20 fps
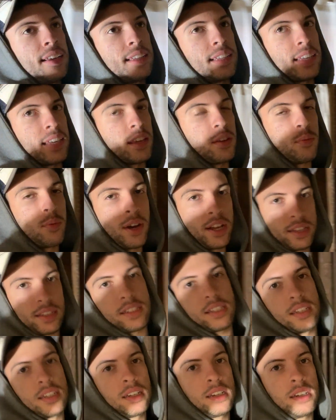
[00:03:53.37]
he went
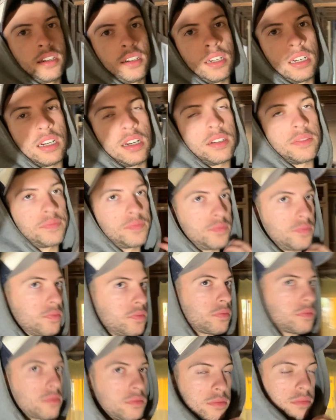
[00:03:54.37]
to
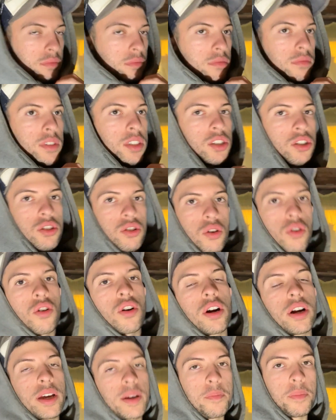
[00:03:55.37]
the
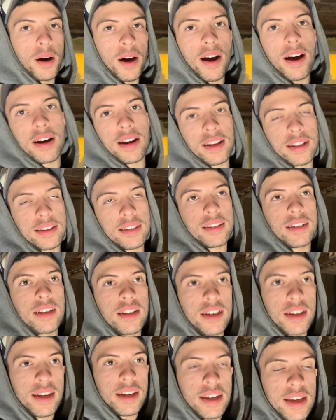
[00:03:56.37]
store, he bought it,
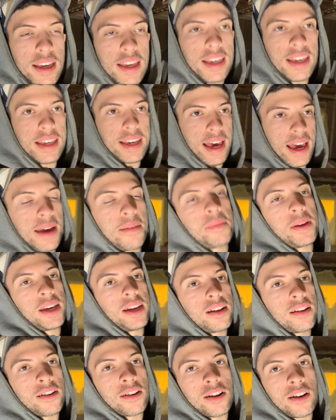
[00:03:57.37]
he came
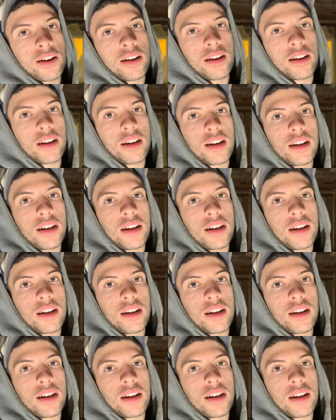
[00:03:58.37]
here,